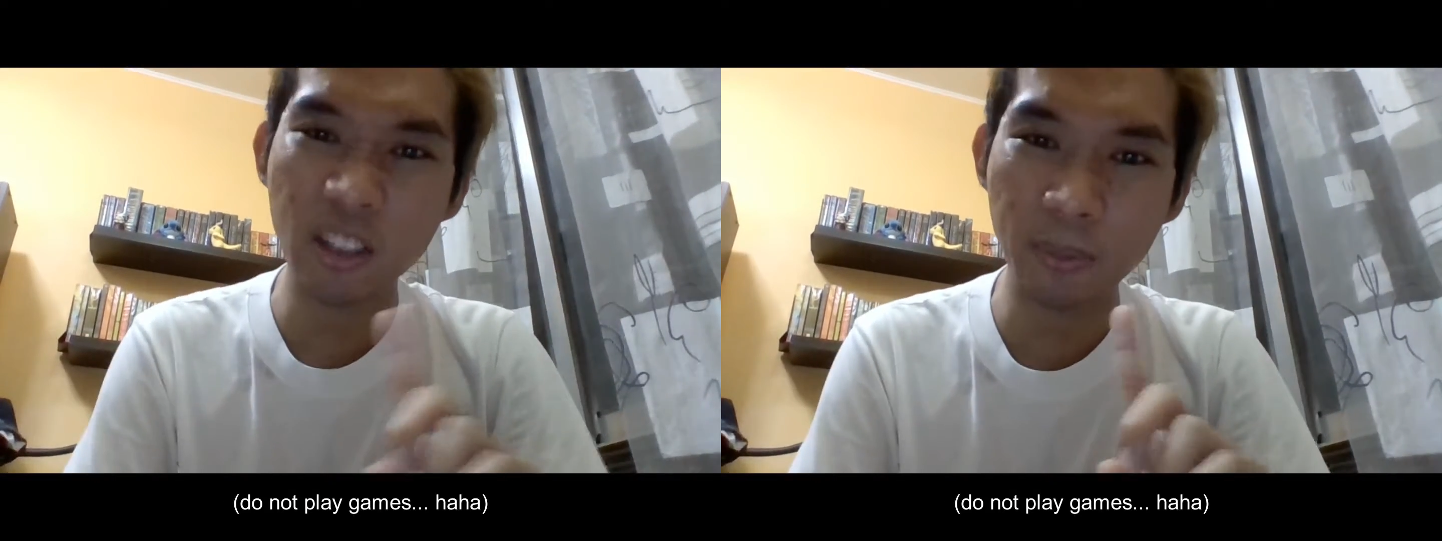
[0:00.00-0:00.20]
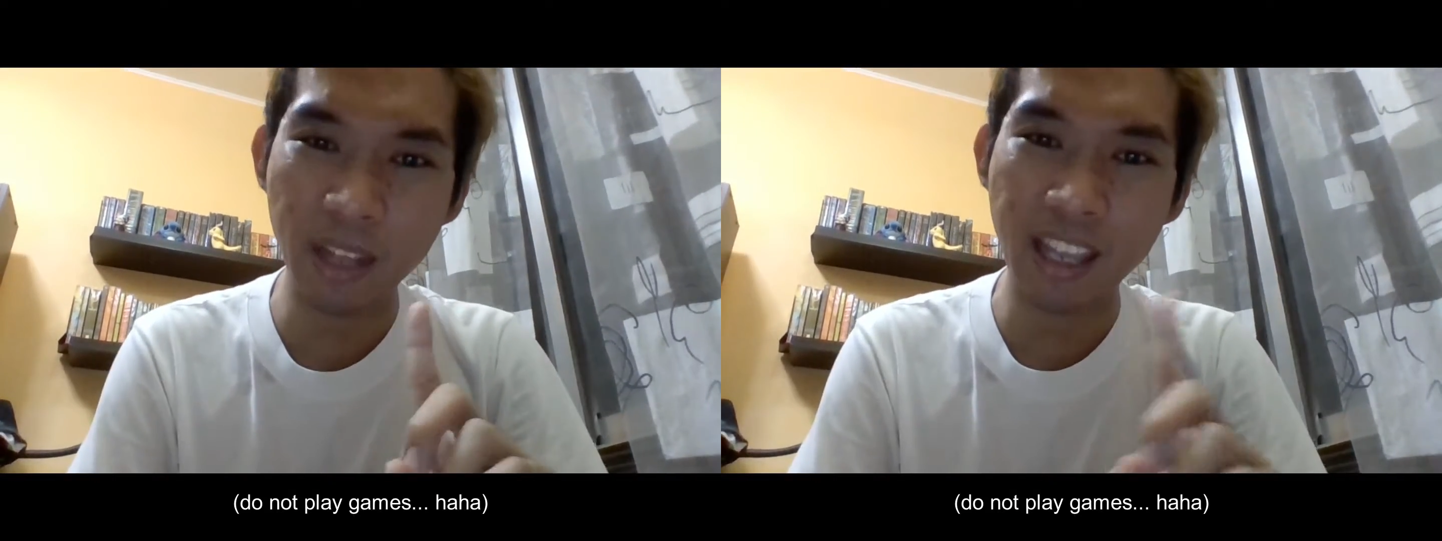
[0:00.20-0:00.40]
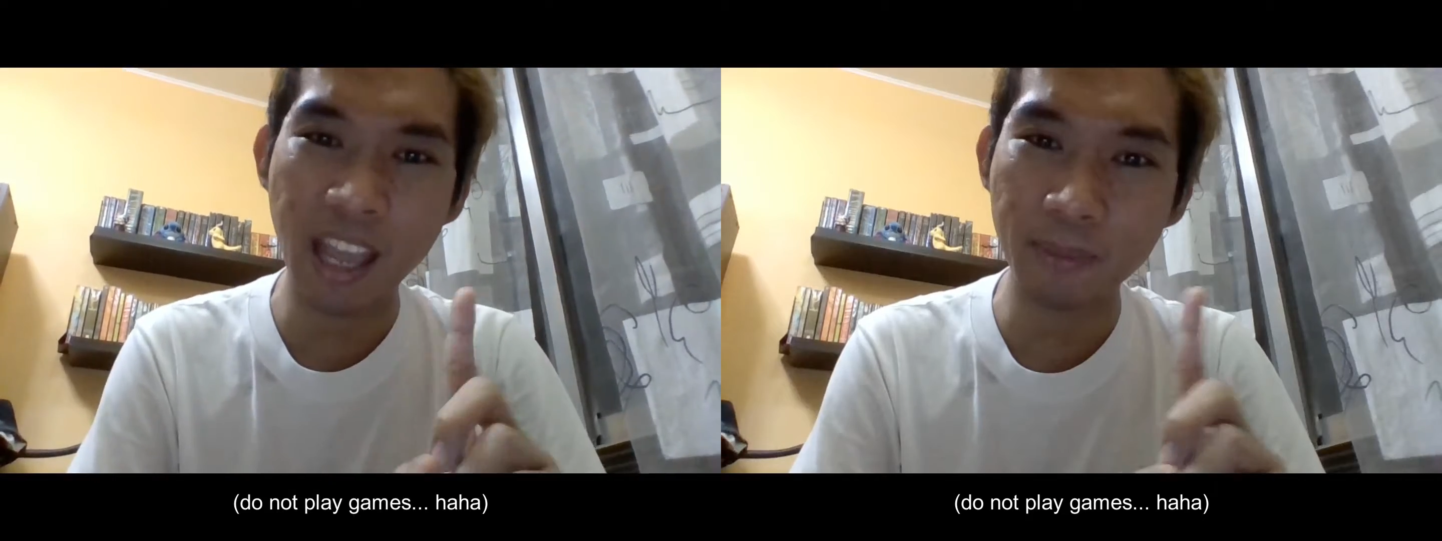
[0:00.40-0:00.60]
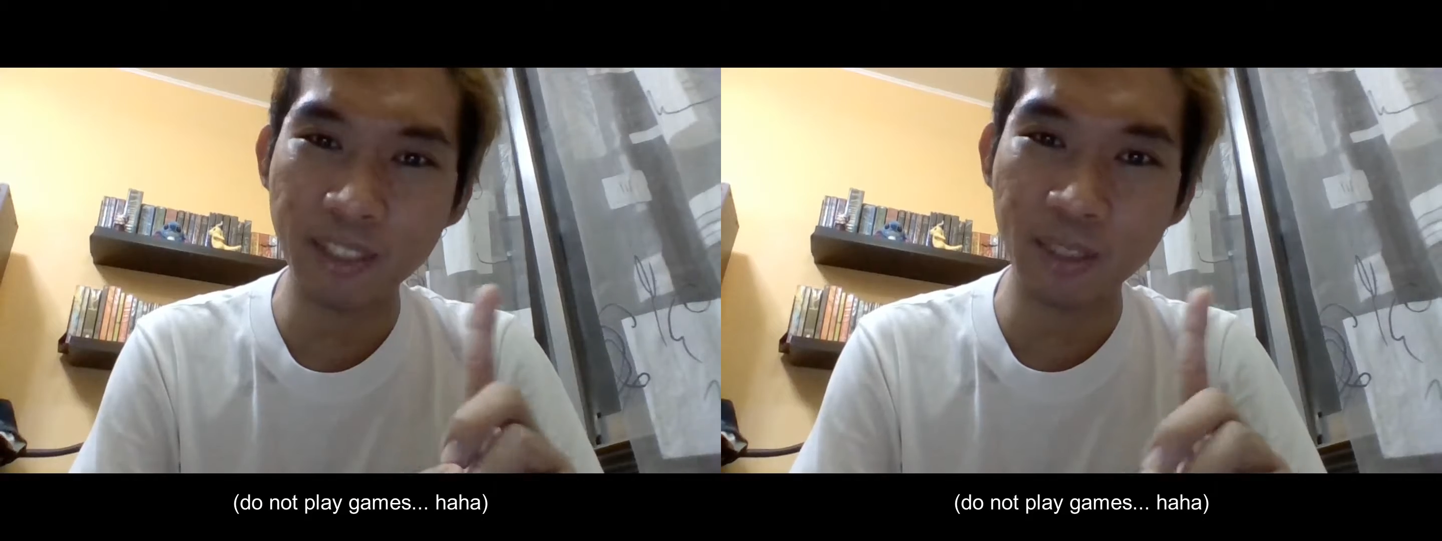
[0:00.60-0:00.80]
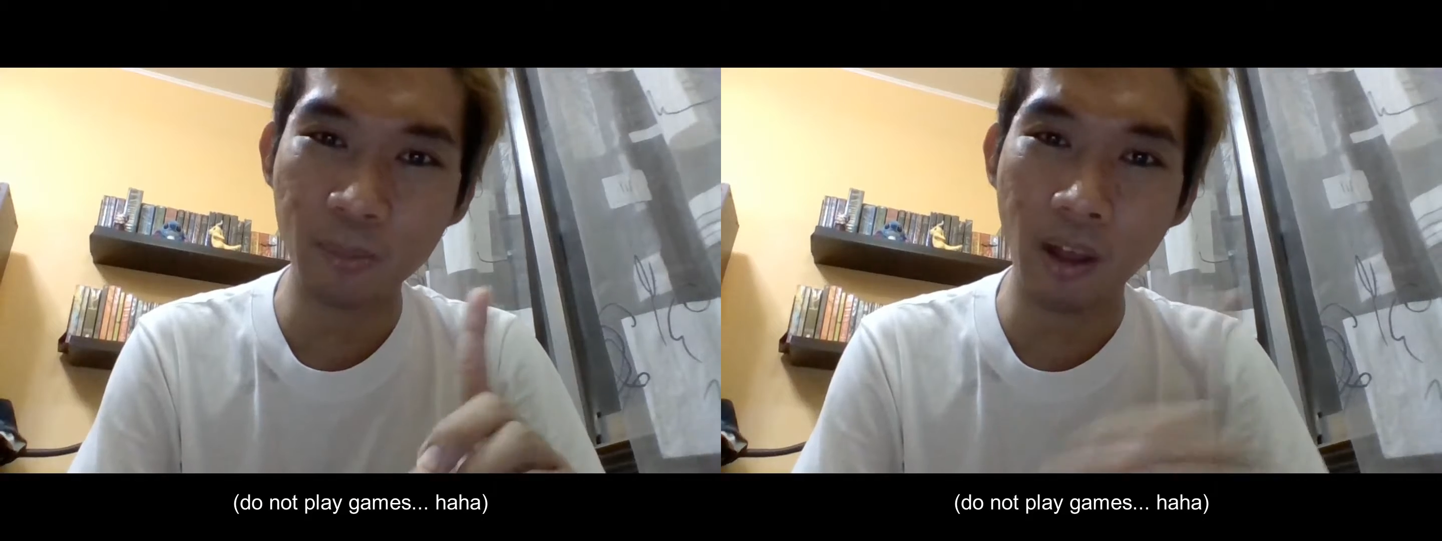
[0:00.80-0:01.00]
to play games
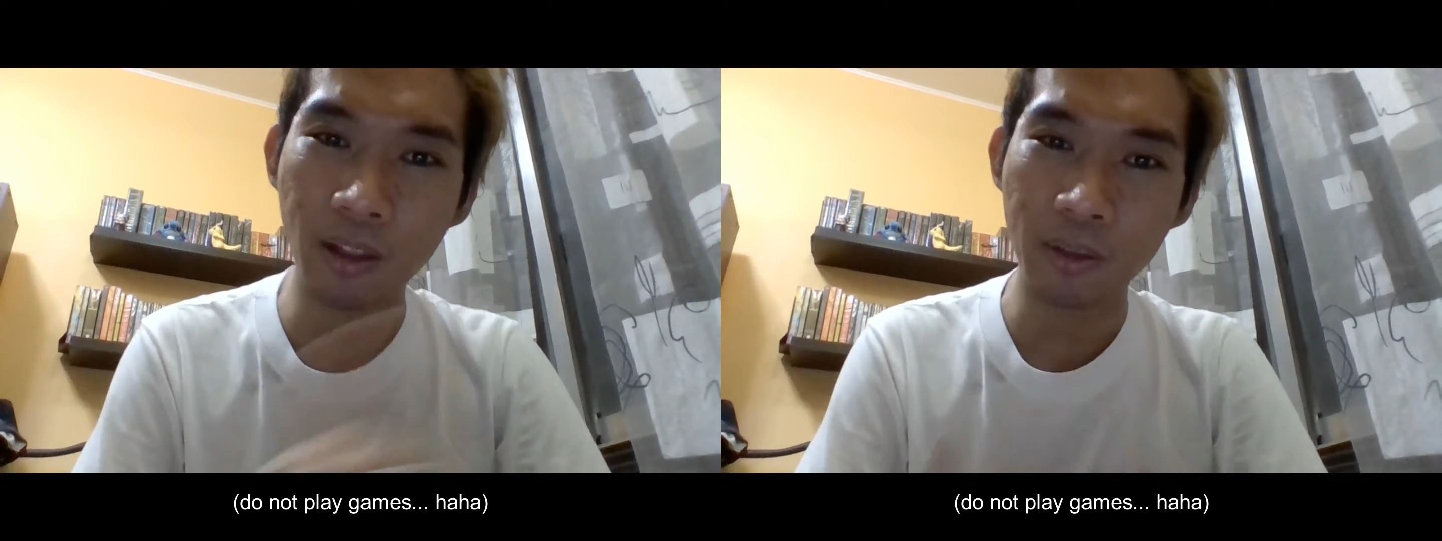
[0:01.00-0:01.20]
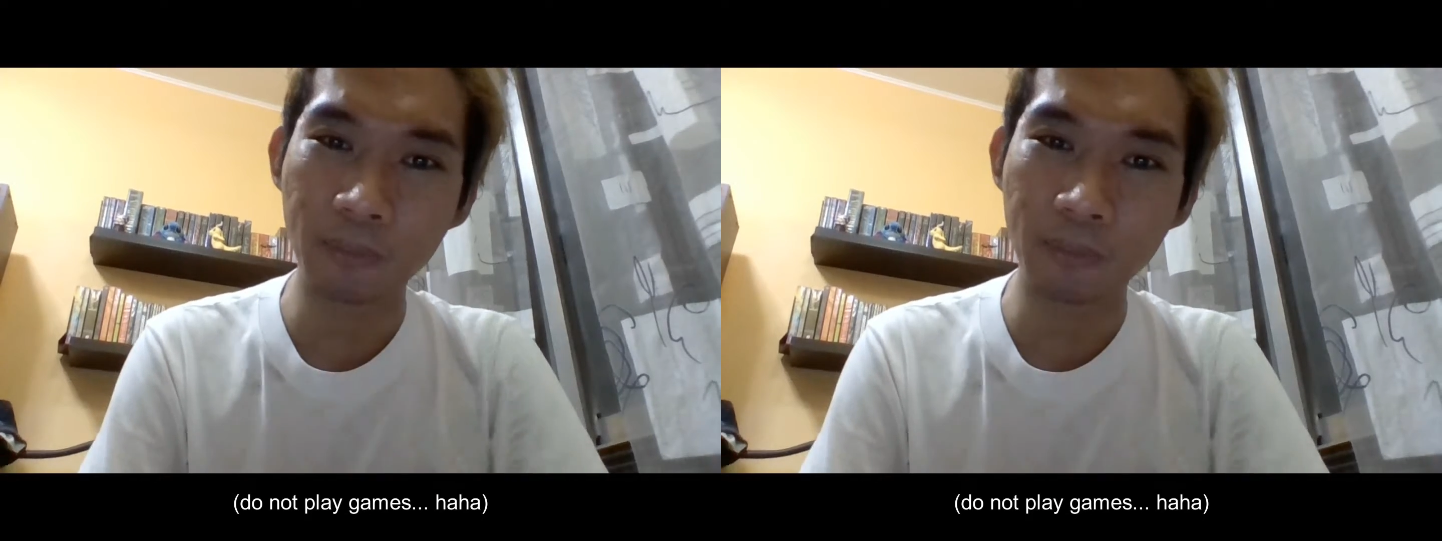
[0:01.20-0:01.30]
as well.